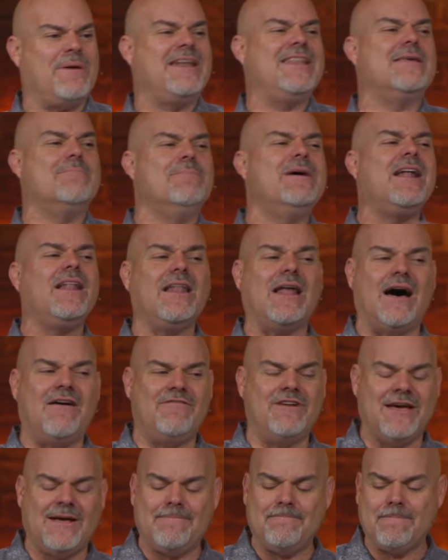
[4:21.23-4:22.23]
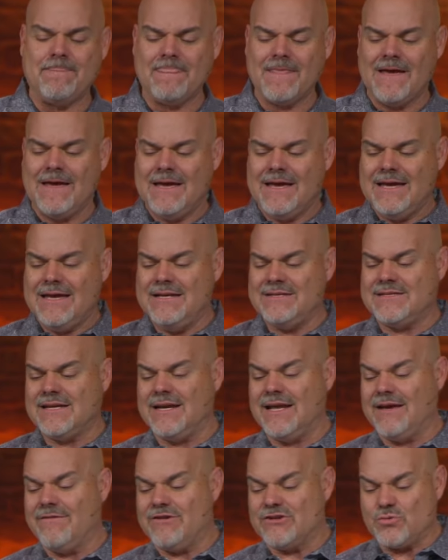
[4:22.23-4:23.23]
And in the middle of it, He's
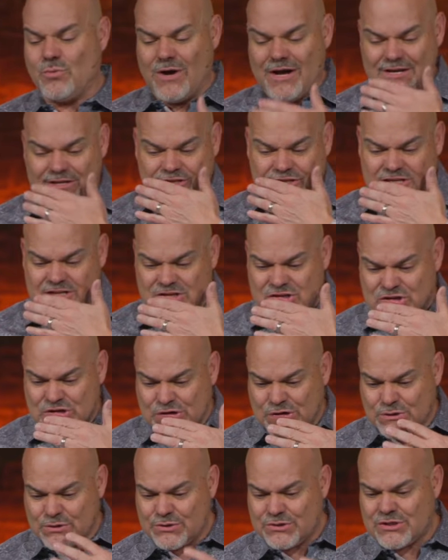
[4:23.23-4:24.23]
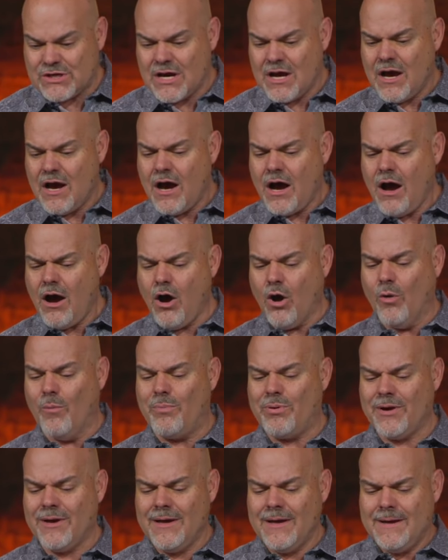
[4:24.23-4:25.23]
going to give us ways to choose
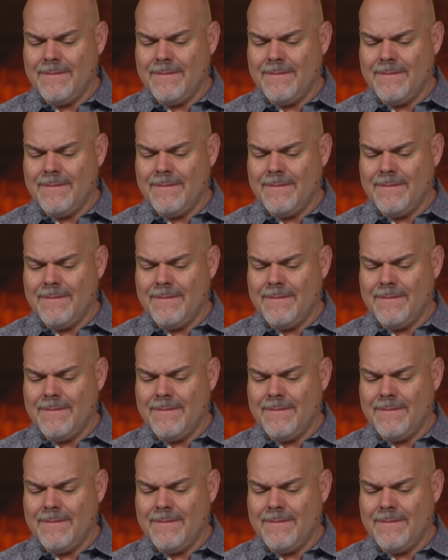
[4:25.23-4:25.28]
hope.